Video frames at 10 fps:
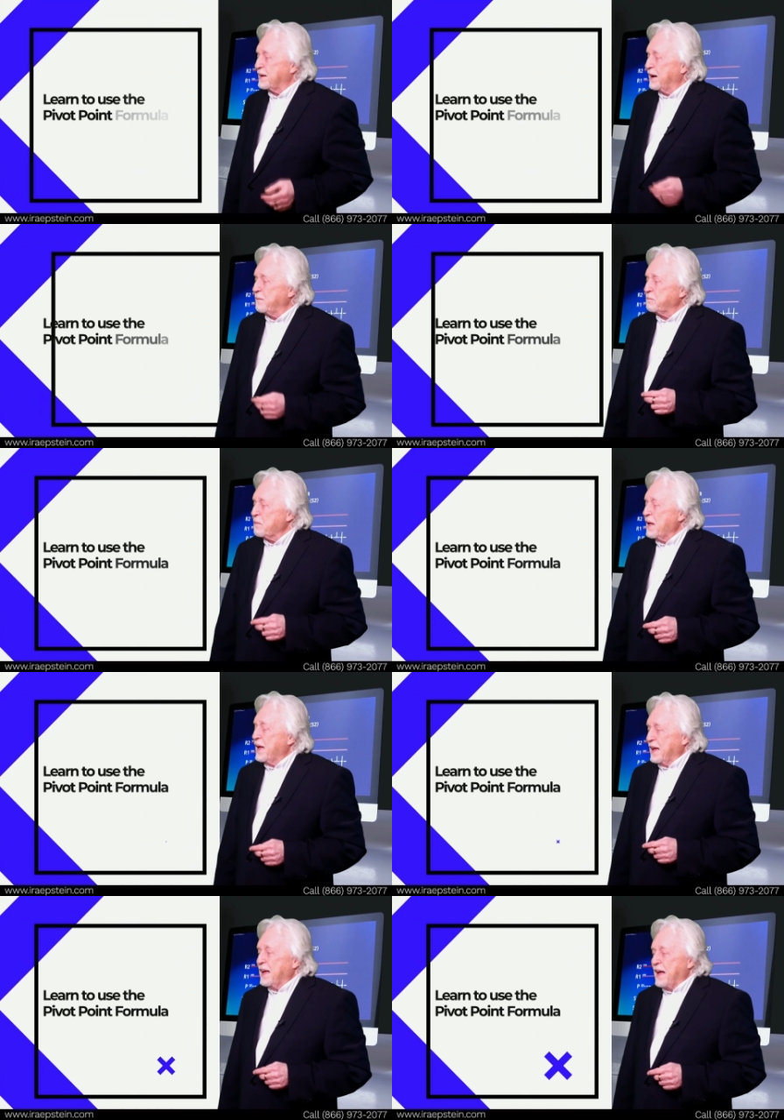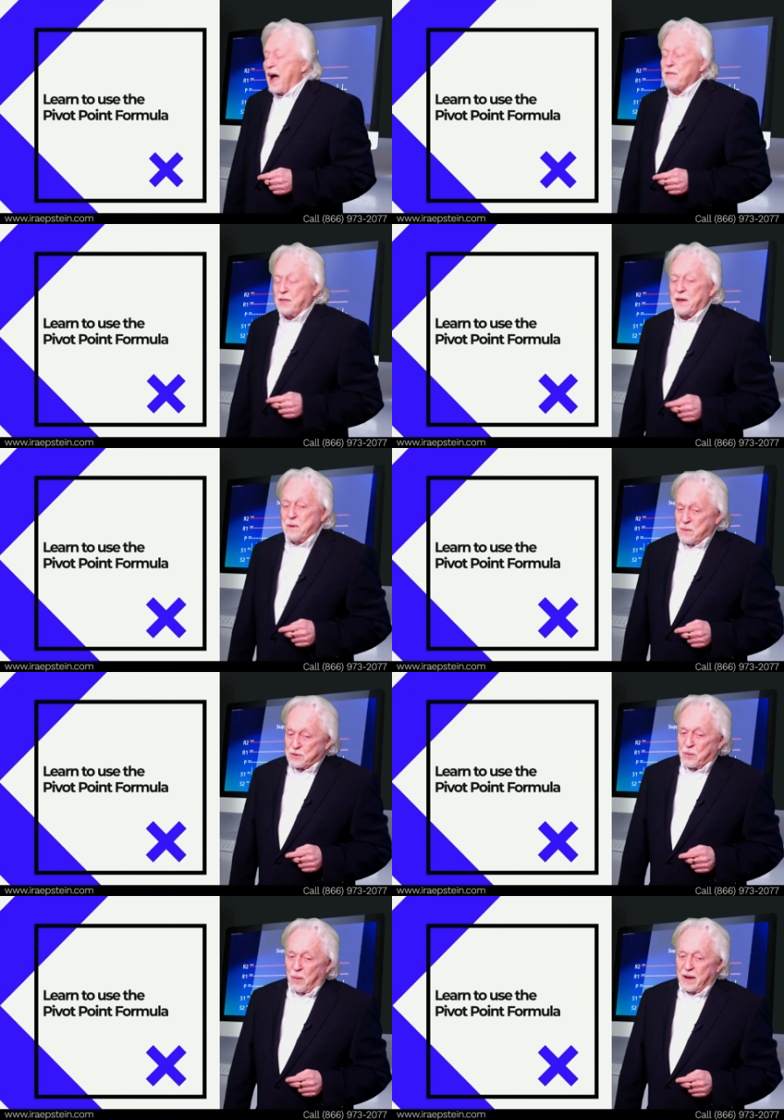uh, I think he
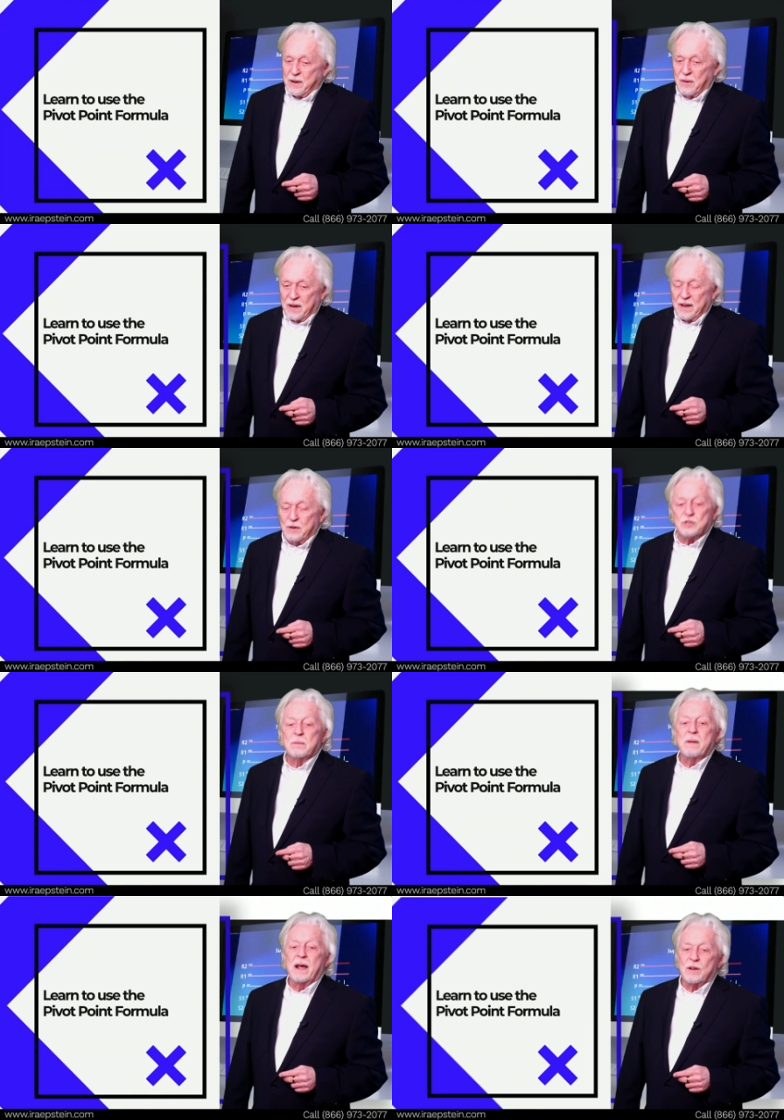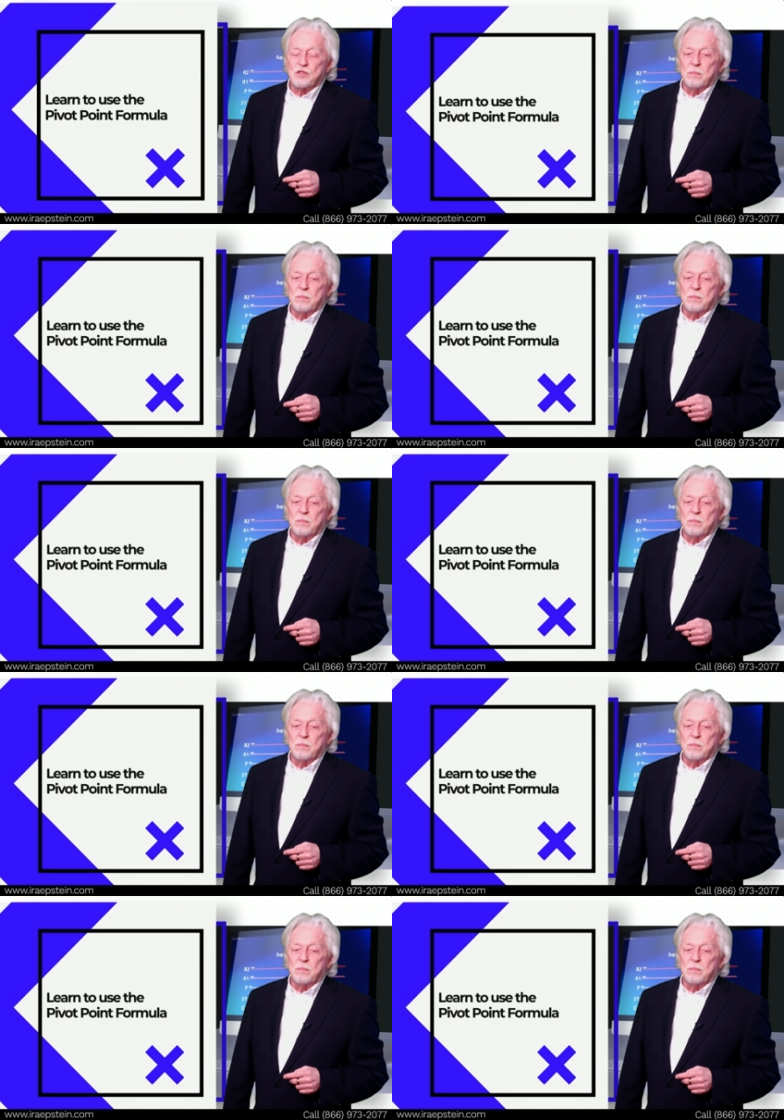was quite good. He used to manage